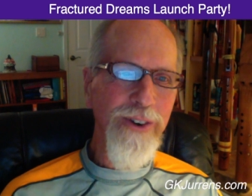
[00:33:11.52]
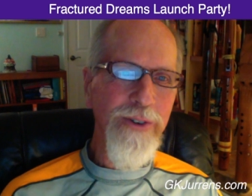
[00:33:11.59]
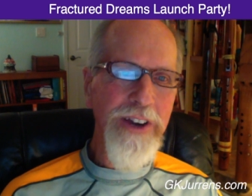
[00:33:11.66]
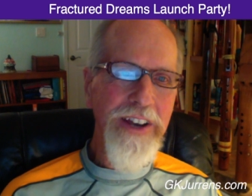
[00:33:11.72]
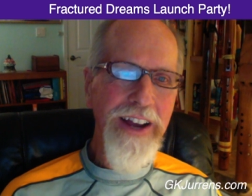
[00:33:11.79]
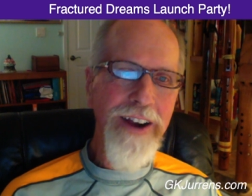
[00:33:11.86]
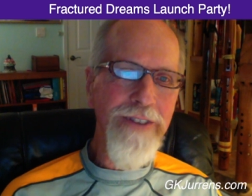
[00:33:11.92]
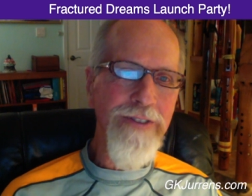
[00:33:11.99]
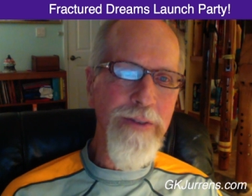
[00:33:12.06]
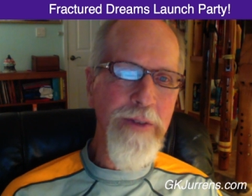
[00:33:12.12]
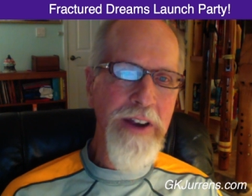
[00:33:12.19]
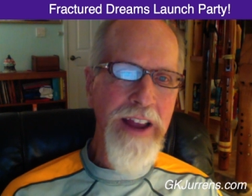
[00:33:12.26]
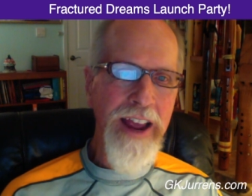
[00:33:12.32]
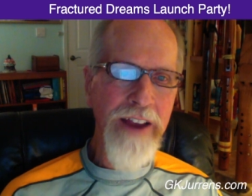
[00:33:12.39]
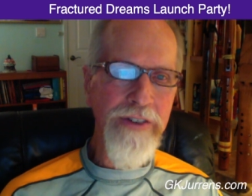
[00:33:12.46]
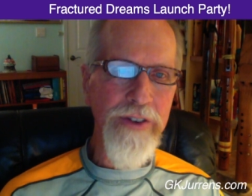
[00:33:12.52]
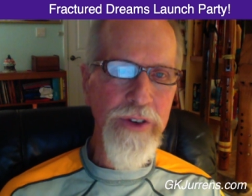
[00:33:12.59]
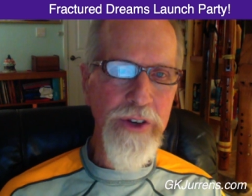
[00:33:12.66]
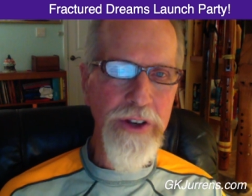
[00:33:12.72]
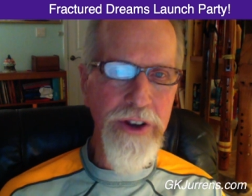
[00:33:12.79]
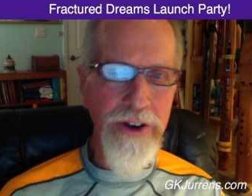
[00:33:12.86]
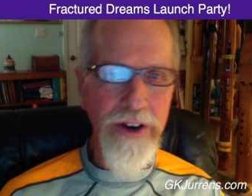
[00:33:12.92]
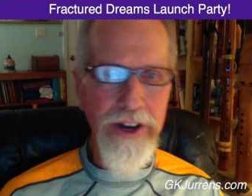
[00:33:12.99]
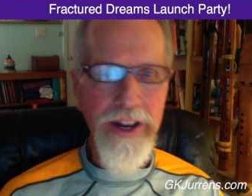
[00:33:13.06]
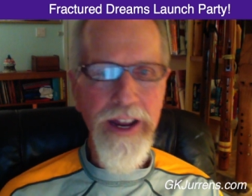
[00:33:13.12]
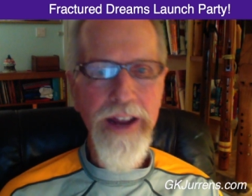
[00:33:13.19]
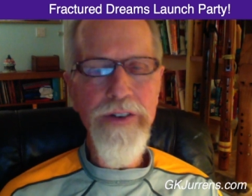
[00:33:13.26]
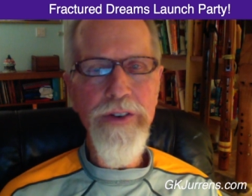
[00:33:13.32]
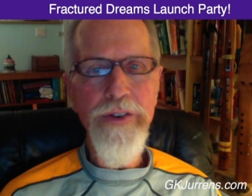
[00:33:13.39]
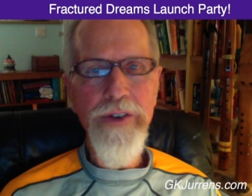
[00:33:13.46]
retired from the National Security
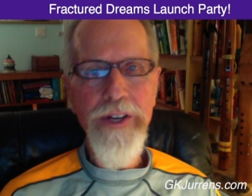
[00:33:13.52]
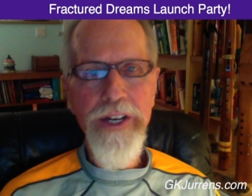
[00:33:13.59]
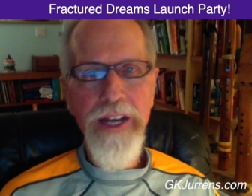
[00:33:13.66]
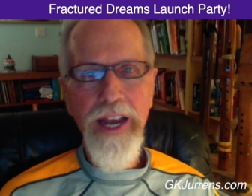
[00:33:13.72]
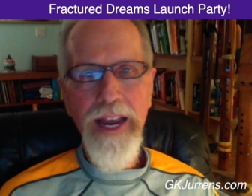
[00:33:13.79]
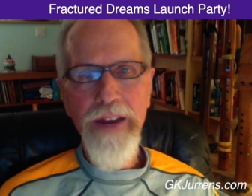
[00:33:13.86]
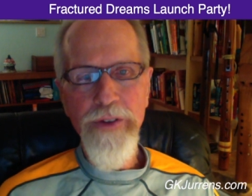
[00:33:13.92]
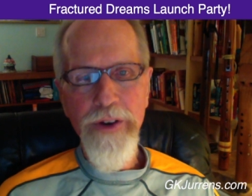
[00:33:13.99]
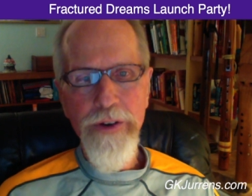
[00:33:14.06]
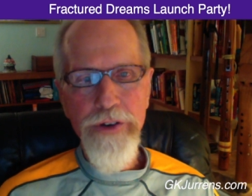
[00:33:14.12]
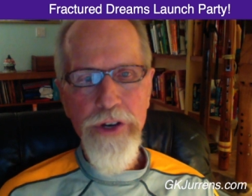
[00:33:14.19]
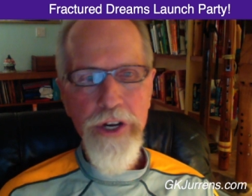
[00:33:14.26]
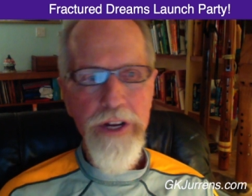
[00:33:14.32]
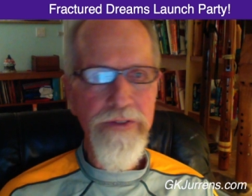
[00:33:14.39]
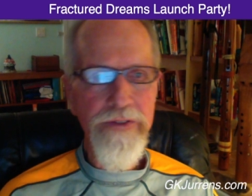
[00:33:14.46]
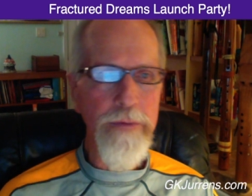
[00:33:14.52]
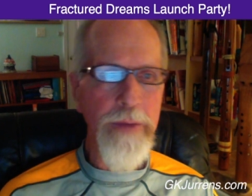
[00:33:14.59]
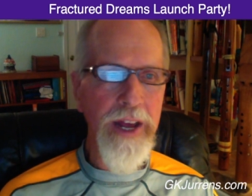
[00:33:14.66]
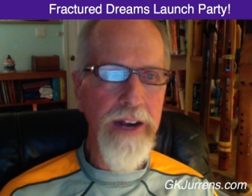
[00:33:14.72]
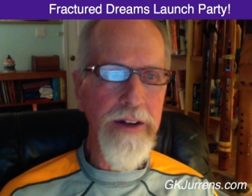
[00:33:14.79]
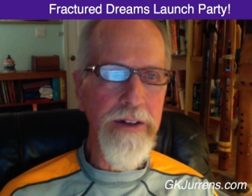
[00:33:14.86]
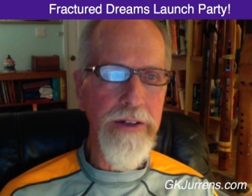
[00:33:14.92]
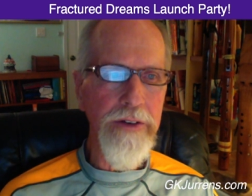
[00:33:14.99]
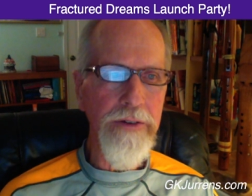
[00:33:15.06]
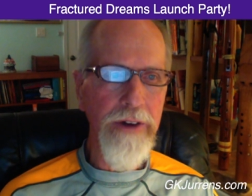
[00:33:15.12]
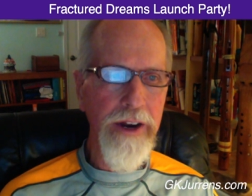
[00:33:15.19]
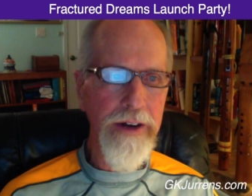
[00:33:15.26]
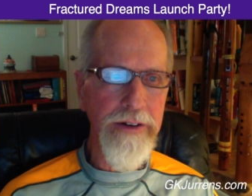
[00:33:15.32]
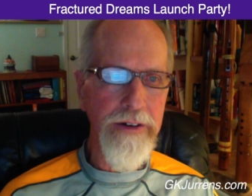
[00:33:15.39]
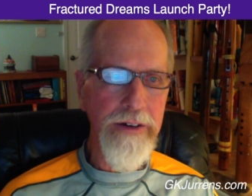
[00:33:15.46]
Agency as their chief medical
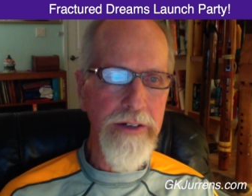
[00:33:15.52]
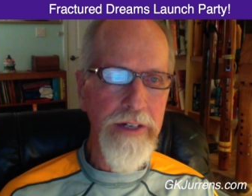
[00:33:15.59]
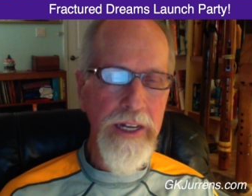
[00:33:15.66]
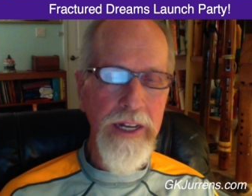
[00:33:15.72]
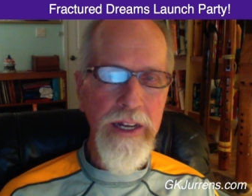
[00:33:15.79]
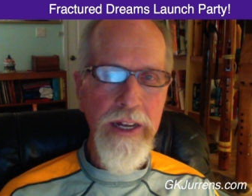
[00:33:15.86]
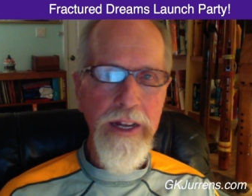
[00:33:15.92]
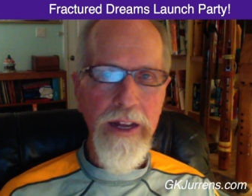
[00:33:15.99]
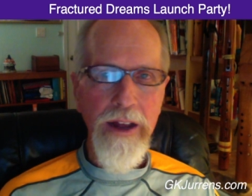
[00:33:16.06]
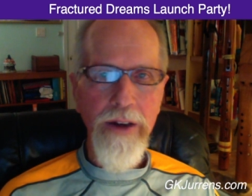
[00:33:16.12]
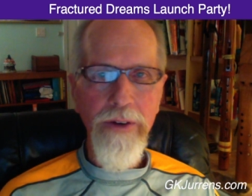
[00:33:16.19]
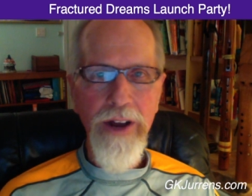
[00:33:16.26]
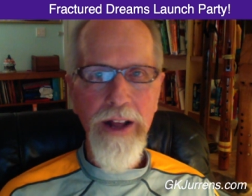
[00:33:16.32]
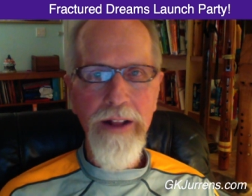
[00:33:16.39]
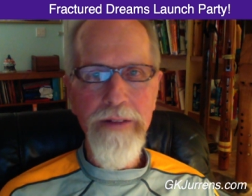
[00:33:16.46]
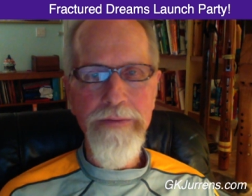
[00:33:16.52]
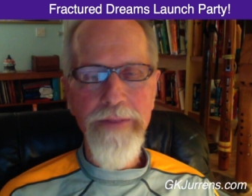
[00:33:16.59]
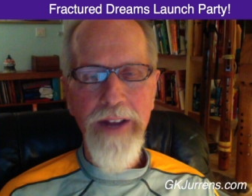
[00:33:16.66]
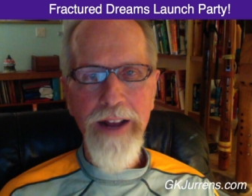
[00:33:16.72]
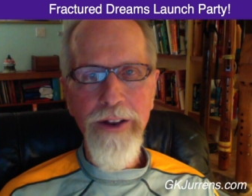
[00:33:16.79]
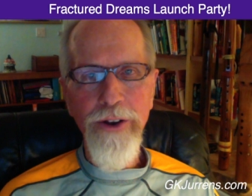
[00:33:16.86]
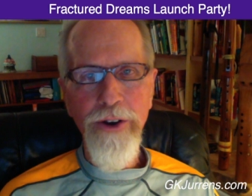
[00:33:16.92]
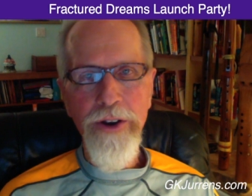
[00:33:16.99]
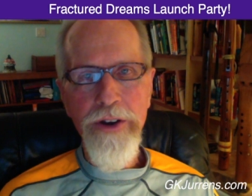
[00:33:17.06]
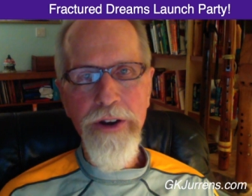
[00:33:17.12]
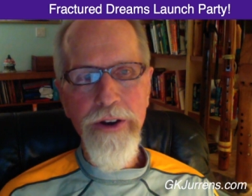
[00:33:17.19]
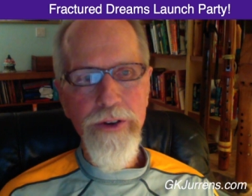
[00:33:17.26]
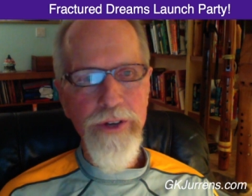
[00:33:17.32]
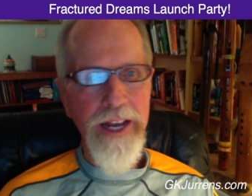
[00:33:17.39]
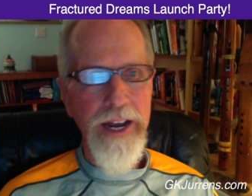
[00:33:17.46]
director. Well, I learned
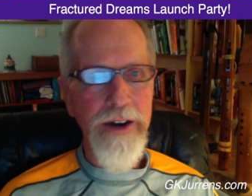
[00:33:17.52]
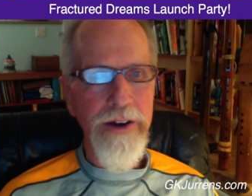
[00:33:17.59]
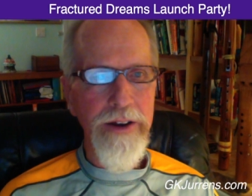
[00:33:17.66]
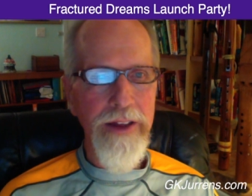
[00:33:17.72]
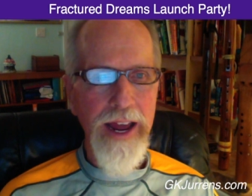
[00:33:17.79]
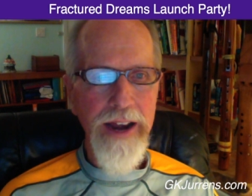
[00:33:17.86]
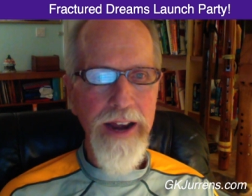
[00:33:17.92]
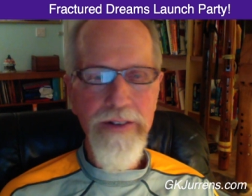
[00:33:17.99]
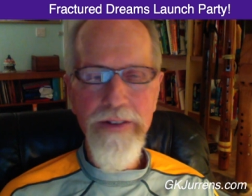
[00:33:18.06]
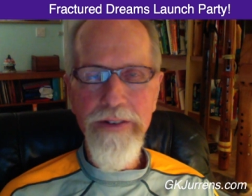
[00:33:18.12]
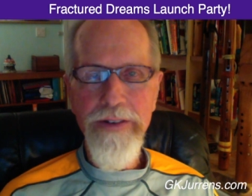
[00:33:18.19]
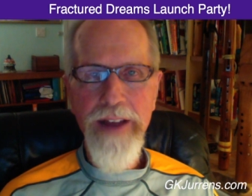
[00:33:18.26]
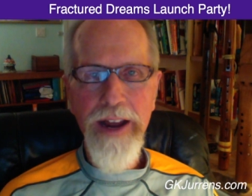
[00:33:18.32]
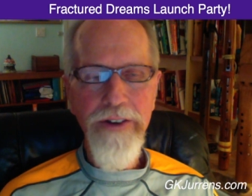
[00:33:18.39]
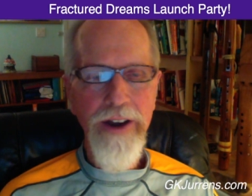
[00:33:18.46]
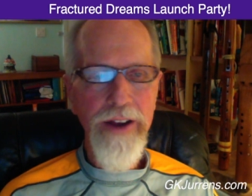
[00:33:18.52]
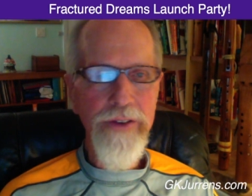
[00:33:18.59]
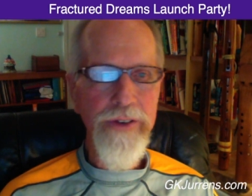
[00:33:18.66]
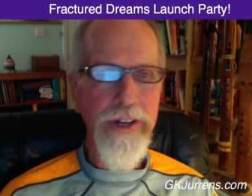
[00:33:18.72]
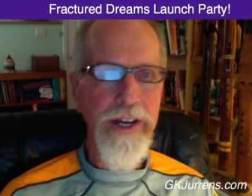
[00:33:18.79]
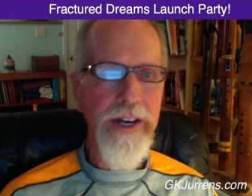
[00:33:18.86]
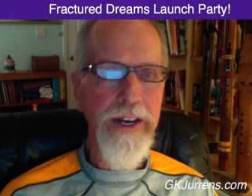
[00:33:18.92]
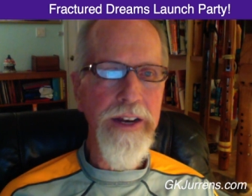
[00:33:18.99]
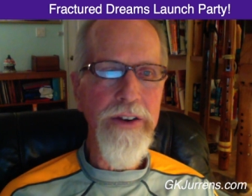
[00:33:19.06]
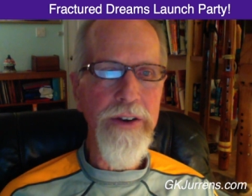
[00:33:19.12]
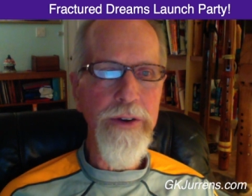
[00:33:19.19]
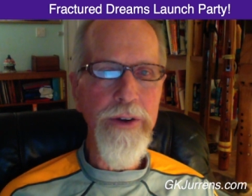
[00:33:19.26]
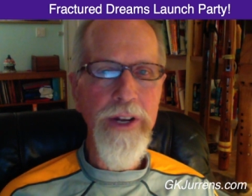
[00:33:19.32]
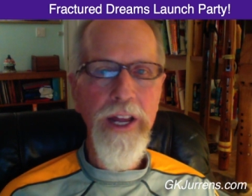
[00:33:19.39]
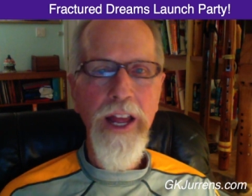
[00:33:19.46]
years later that translated
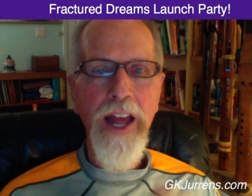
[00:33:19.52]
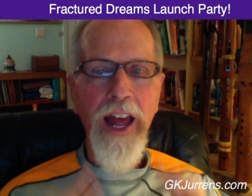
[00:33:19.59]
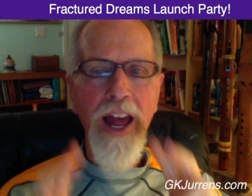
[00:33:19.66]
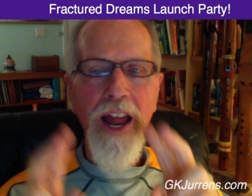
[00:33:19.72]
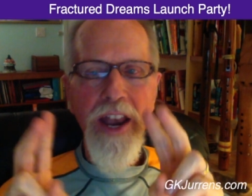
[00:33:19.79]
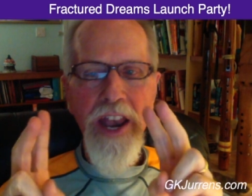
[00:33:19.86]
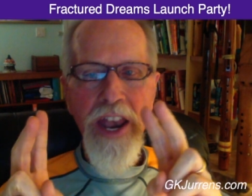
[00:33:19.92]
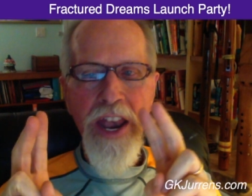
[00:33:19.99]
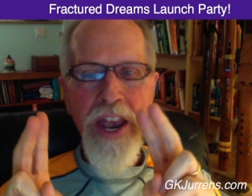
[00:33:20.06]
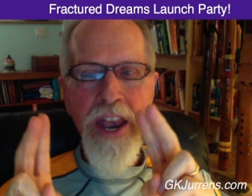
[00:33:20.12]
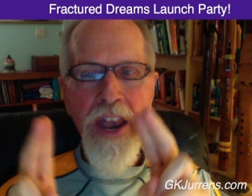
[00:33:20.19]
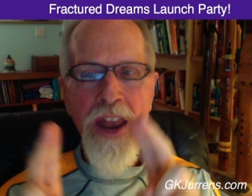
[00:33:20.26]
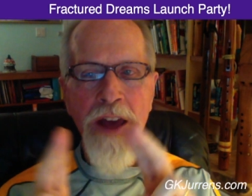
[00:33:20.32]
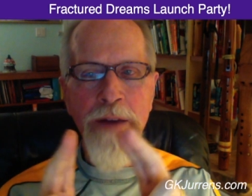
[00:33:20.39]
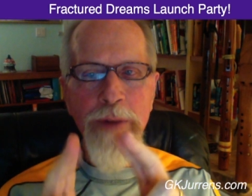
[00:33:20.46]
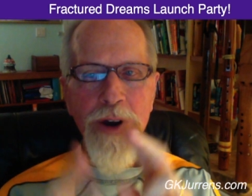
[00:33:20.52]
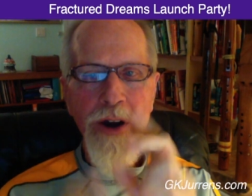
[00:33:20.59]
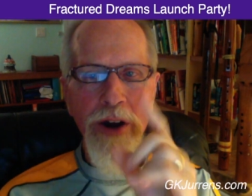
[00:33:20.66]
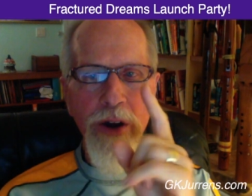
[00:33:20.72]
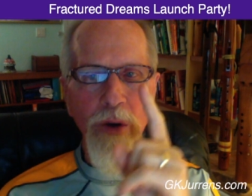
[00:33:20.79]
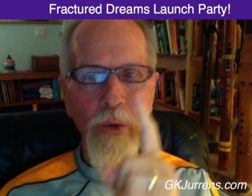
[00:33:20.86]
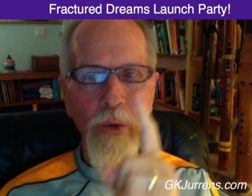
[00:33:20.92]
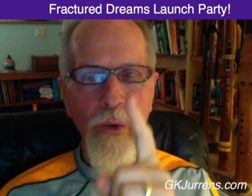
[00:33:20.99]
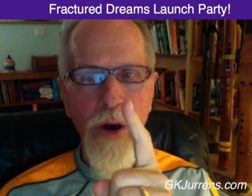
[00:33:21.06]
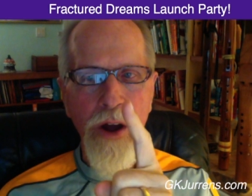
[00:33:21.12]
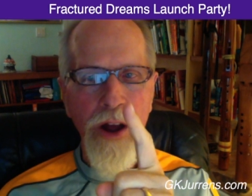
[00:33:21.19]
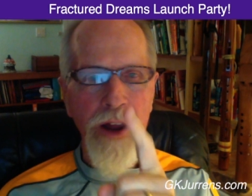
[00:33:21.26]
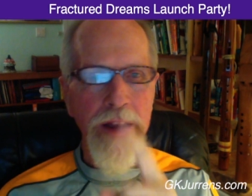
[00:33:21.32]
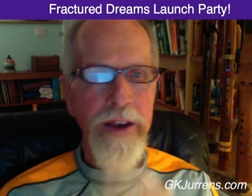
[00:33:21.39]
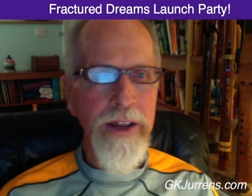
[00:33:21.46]
into
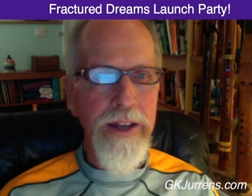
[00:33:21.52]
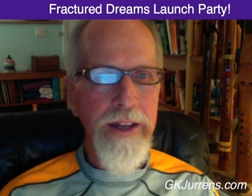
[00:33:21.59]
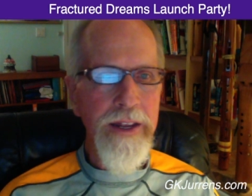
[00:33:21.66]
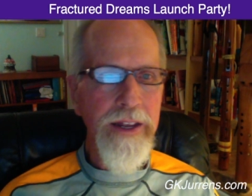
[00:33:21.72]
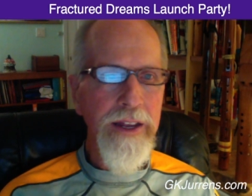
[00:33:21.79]
#1